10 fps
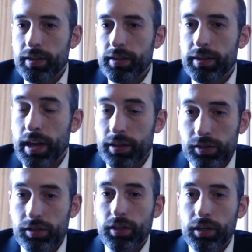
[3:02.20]
they are
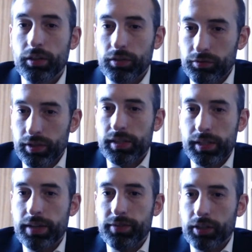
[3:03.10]
still
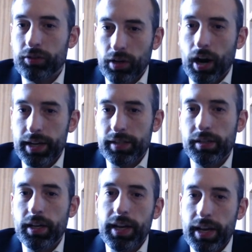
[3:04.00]
receiving Christ
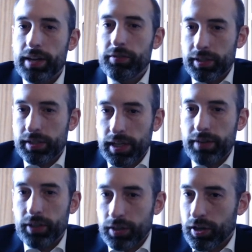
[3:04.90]
in
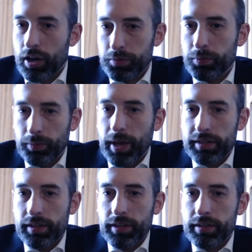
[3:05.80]
receiving the gospel
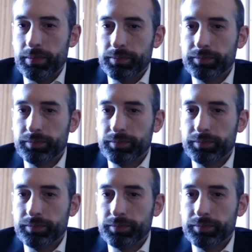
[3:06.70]
message